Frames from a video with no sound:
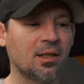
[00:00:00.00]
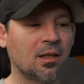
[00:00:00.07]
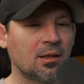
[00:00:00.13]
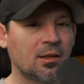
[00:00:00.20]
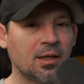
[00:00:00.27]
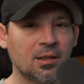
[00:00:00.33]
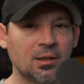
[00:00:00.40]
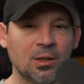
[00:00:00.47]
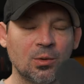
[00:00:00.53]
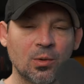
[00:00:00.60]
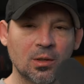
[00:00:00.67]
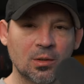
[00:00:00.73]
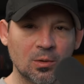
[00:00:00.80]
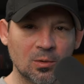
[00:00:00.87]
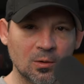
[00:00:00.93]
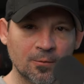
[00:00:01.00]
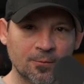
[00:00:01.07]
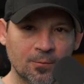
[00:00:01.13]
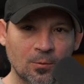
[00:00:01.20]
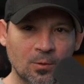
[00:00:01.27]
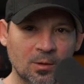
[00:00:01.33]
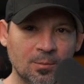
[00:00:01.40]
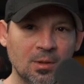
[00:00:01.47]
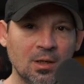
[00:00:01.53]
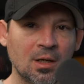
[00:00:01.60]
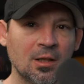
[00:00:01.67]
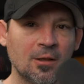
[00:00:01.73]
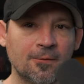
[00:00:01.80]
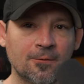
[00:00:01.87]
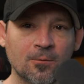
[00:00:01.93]
a link to a Google form.
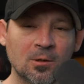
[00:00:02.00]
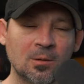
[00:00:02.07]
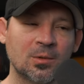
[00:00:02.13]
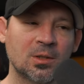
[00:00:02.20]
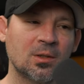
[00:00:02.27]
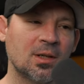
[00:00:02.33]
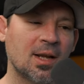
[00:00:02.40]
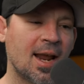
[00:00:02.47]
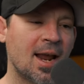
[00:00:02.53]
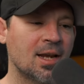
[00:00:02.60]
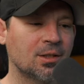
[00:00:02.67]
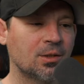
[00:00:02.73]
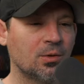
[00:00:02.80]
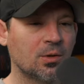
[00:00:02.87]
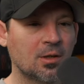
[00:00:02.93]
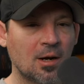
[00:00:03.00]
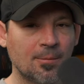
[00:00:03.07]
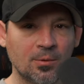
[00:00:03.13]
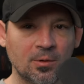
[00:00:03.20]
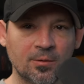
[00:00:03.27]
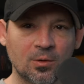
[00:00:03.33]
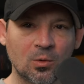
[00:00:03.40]
The form is going to ask you a couple of